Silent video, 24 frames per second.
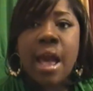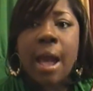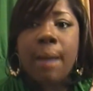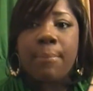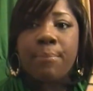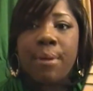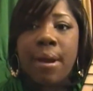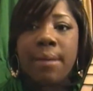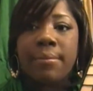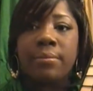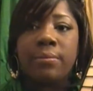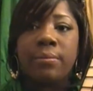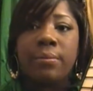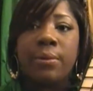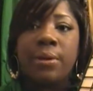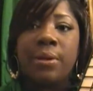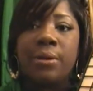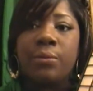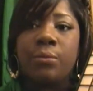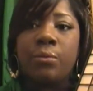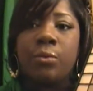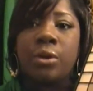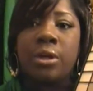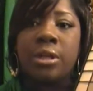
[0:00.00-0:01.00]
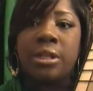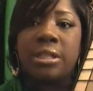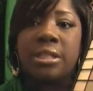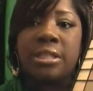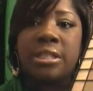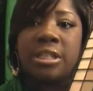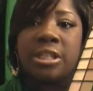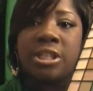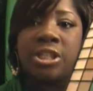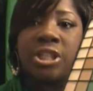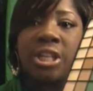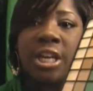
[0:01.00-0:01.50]
I probably would
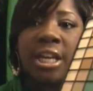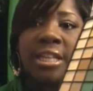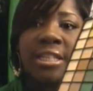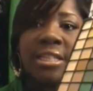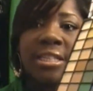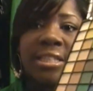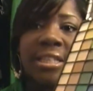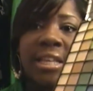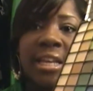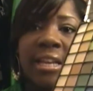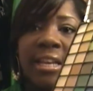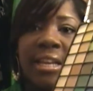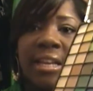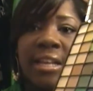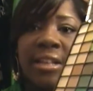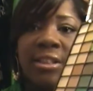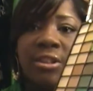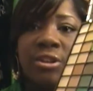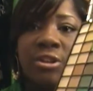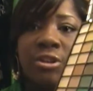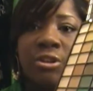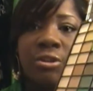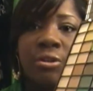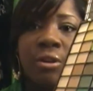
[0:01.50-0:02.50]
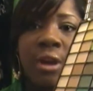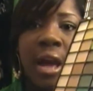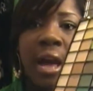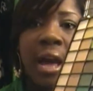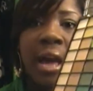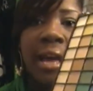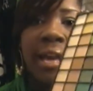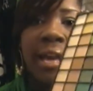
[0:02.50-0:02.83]
suggest that either you